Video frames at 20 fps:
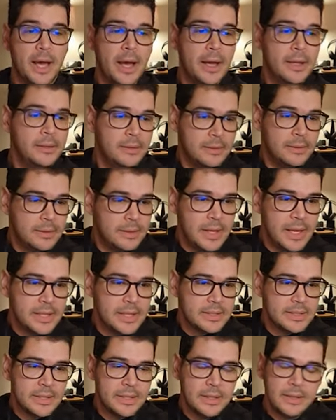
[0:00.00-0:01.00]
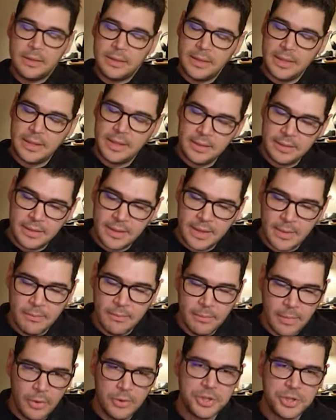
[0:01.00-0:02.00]
It's the
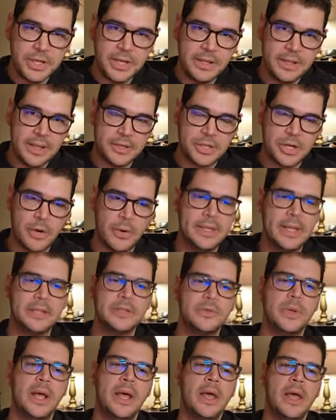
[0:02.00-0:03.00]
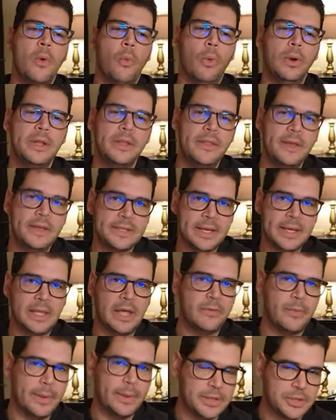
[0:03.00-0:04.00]
emotion in that show. And that's what, one of the things I
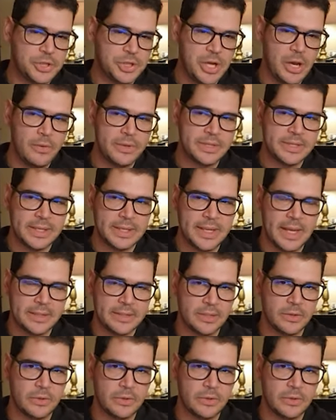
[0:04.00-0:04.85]
love about the show is it gets